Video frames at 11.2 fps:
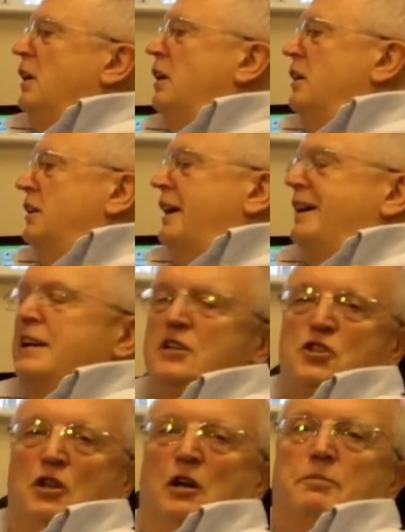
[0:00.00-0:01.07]
And our
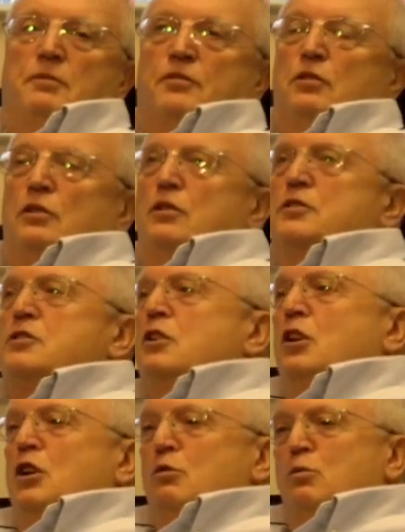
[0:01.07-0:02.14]
job, of course,
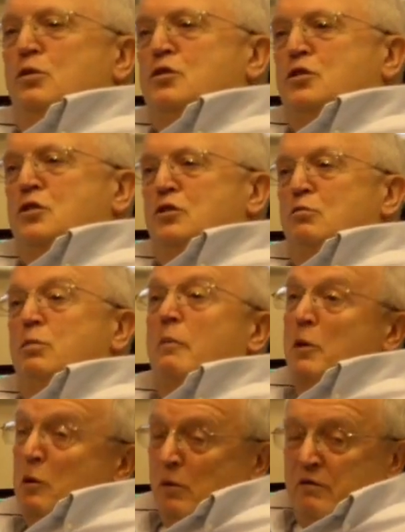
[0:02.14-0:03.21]
was to, when
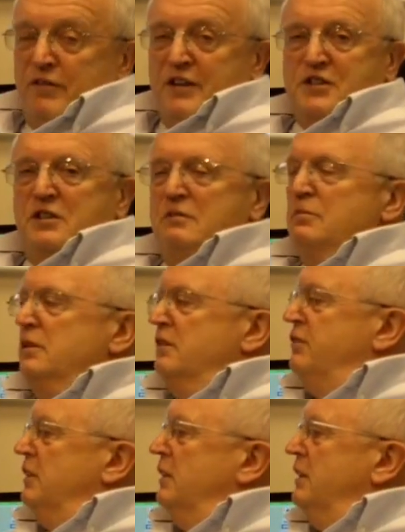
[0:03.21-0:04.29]
we were investing money
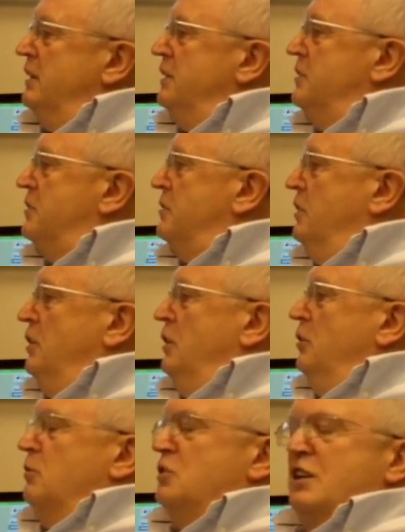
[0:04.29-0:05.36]
for clients,
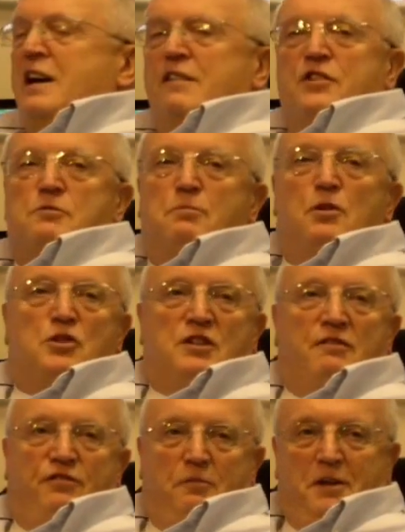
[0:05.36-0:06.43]
was to have as much
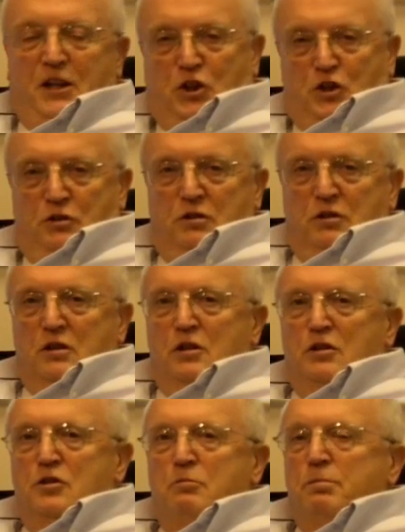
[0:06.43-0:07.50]
information
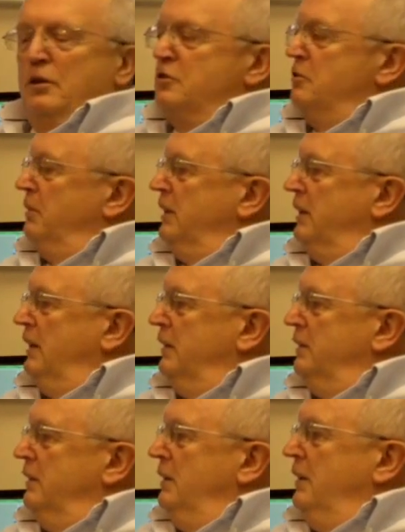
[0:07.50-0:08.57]
as you possibly can.